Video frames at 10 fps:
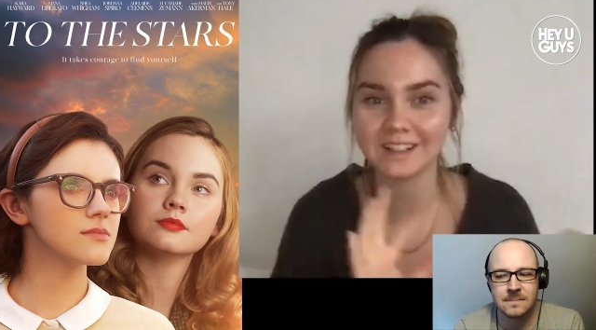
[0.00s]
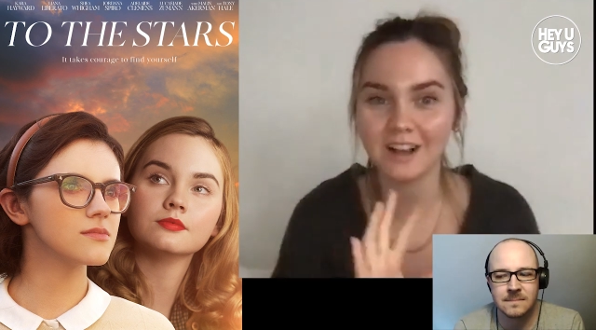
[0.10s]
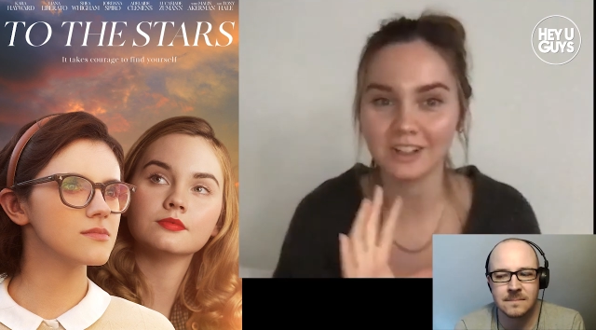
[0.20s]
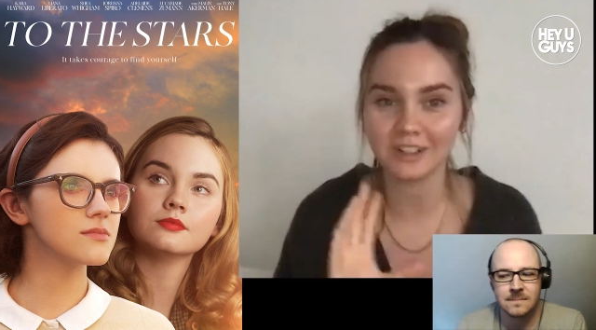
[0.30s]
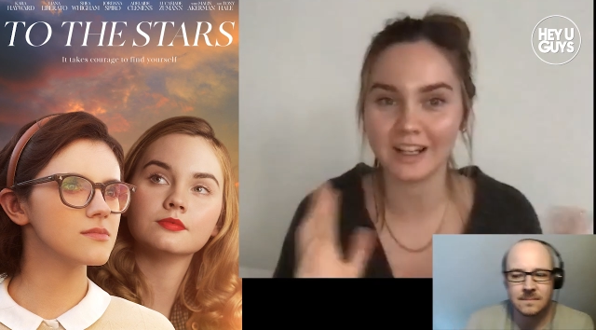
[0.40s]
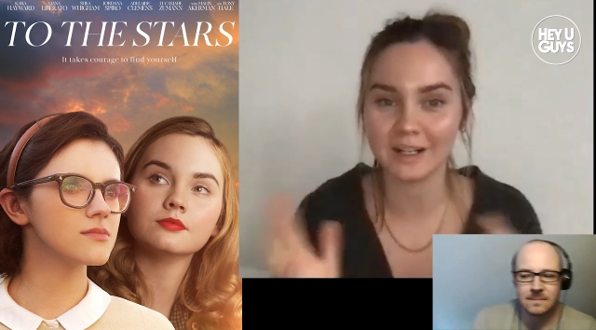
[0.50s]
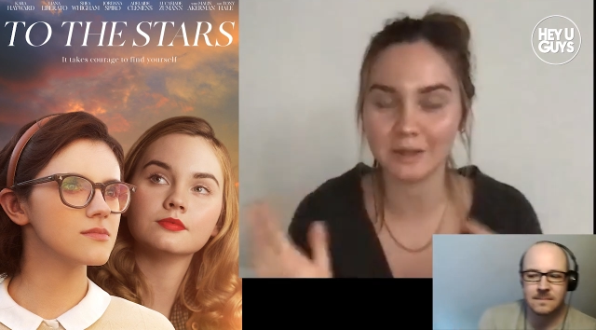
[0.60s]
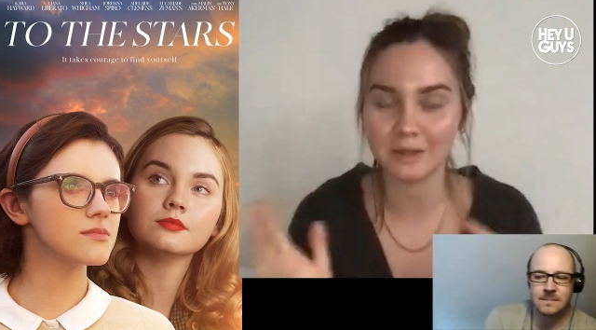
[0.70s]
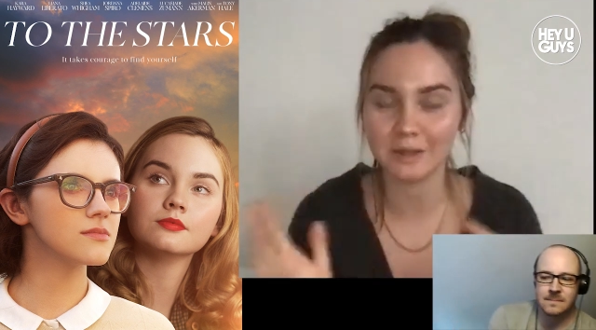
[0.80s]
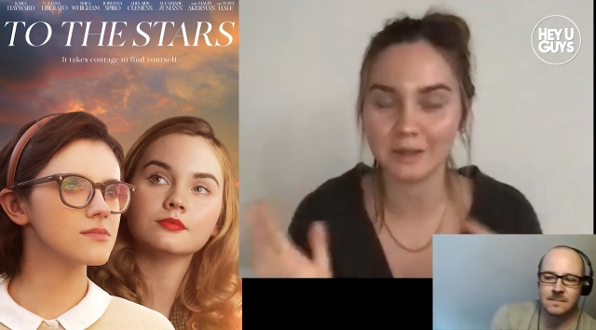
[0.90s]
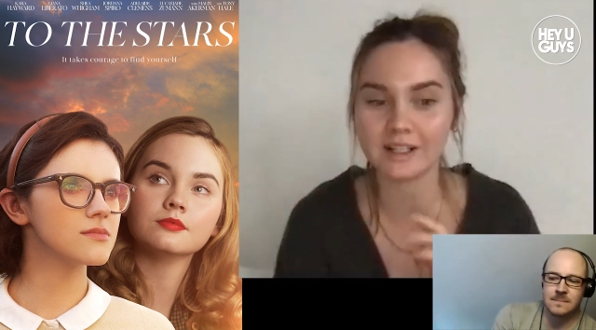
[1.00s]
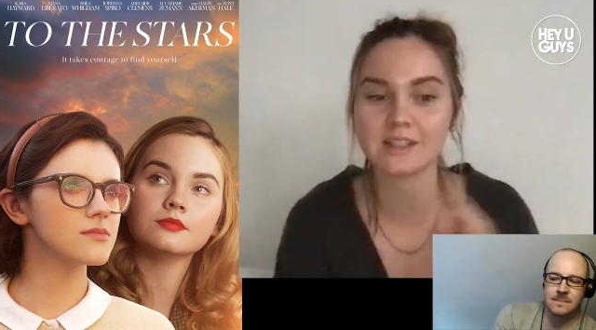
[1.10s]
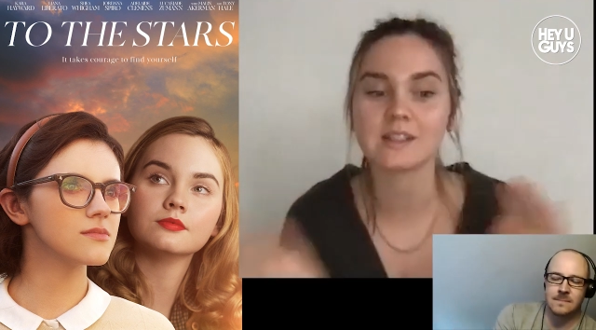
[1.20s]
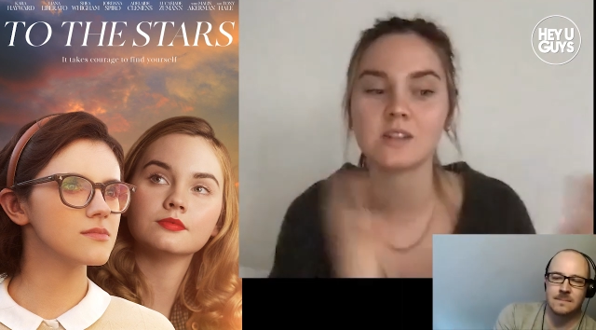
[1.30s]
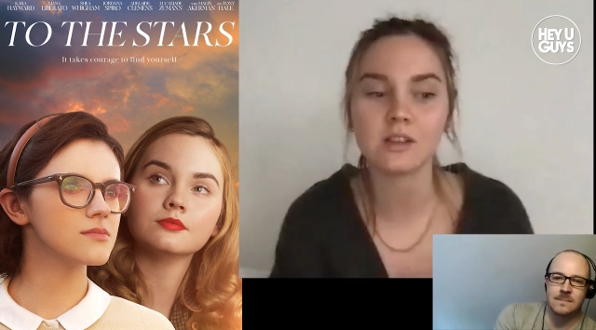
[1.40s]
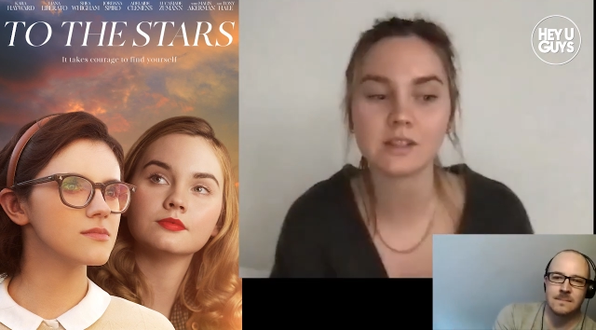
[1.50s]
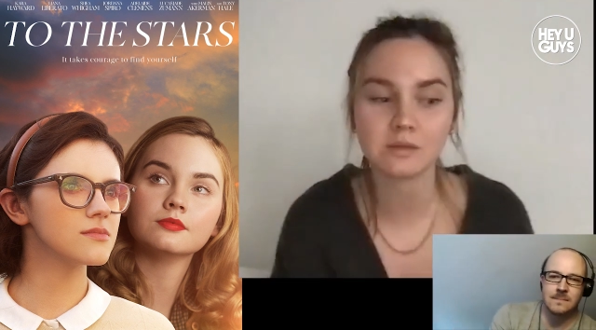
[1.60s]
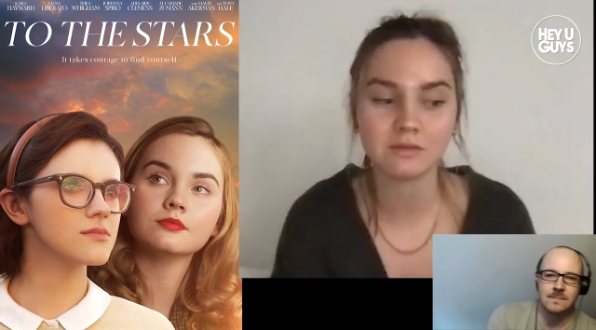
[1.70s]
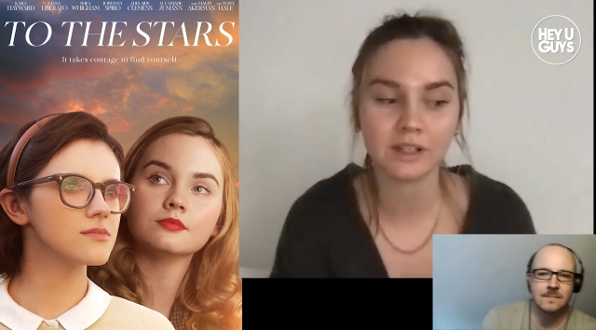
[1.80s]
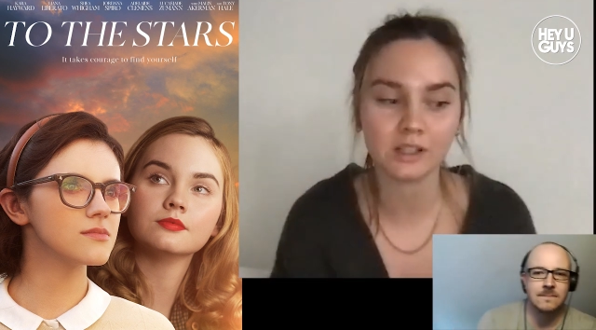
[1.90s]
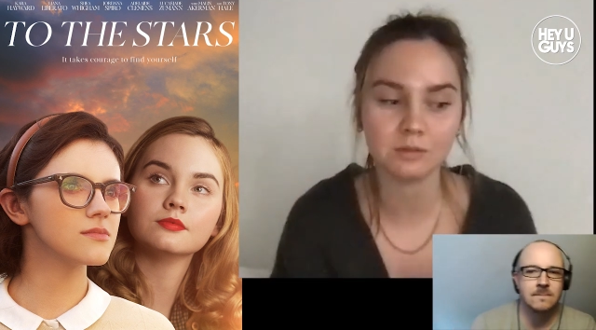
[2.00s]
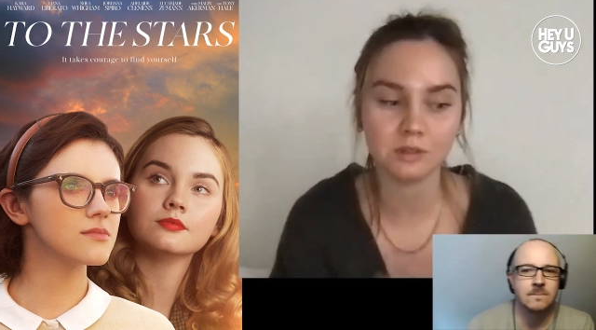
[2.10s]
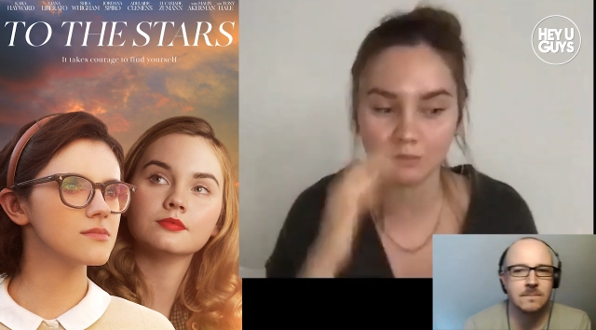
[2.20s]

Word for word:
Speaker 1: color and in black and white because it's also available in